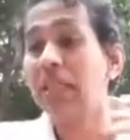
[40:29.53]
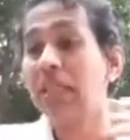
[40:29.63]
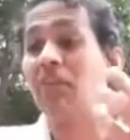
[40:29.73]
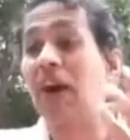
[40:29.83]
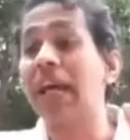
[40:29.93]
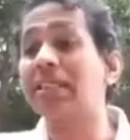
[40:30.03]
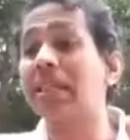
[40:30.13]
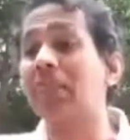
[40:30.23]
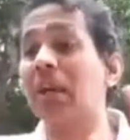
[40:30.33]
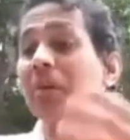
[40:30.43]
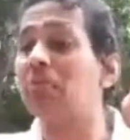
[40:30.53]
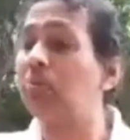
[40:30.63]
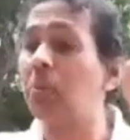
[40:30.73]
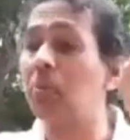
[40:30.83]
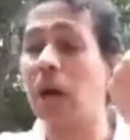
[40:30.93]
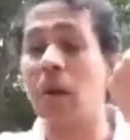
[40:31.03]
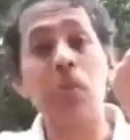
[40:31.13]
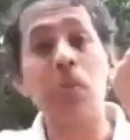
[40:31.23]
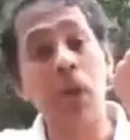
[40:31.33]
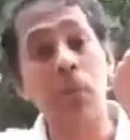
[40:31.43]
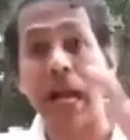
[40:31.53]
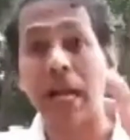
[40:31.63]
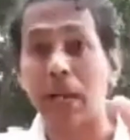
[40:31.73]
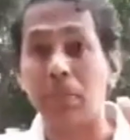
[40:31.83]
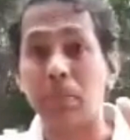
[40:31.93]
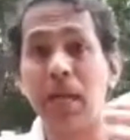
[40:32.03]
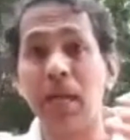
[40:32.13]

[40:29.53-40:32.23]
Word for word: The financial film were, bankrupt.